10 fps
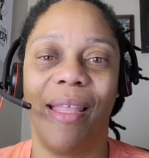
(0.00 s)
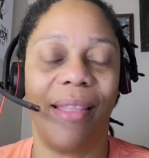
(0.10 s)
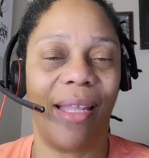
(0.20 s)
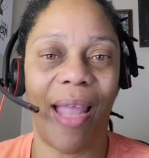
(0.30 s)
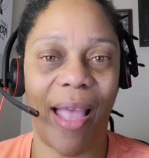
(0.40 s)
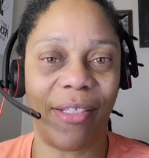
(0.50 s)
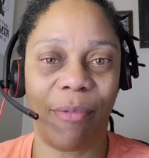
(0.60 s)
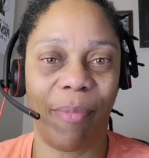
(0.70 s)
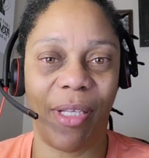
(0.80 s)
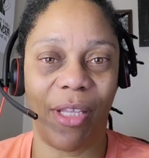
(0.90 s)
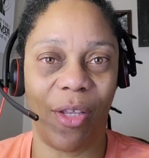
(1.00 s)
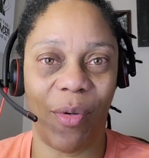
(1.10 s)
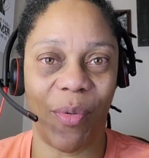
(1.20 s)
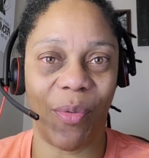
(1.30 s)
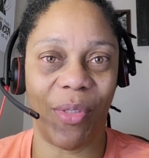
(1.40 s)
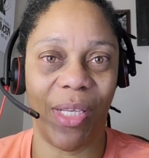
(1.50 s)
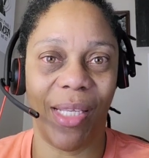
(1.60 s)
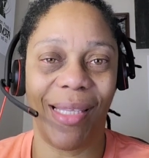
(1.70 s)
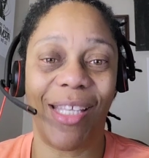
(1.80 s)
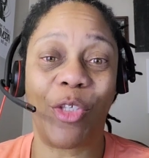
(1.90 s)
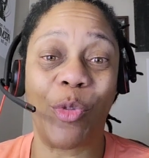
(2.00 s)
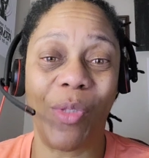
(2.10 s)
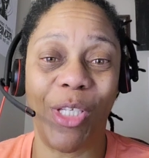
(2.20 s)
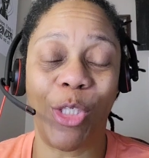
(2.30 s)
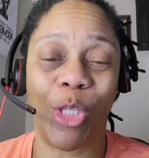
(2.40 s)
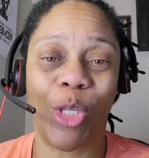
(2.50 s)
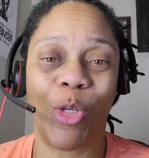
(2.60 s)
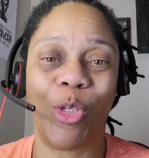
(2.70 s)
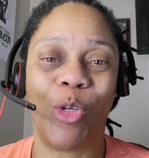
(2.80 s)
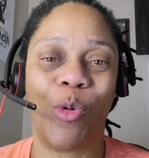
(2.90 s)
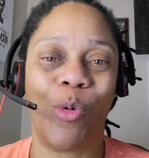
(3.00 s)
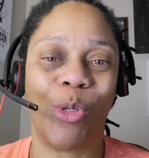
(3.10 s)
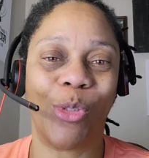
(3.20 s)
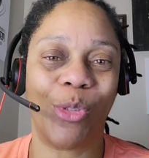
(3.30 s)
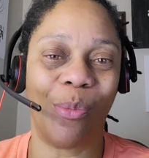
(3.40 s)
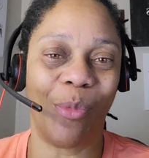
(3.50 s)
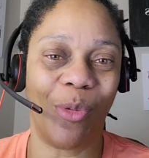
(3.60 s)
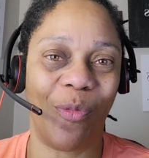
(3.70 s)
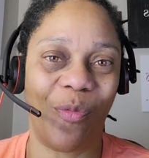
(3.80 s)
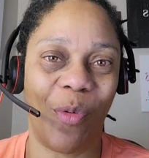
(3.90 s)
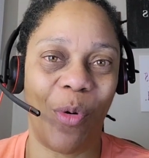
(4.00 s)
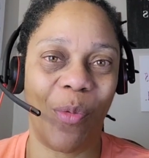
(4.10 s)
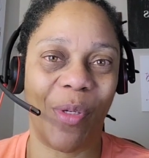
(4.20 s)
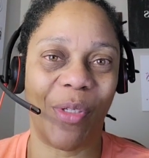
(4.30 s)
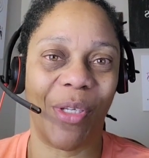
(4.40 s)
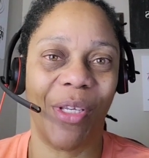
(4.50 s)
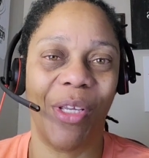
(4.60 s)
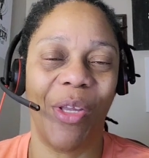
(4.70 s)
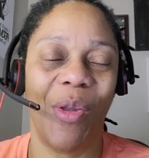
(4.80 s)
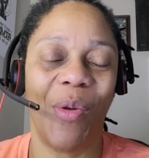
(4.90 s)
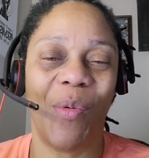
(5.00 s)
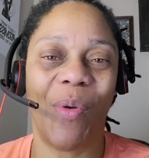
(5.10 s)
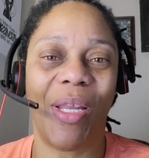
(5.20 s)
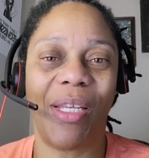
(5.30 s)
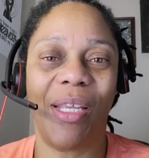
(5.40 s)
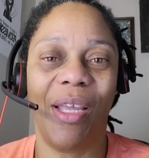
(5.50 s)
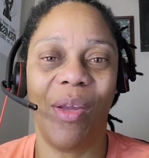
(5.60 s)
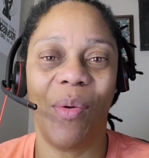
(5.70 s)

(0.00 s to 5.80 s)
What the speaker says: that hasn't been learned that you need to learn in order to move forward. Ready?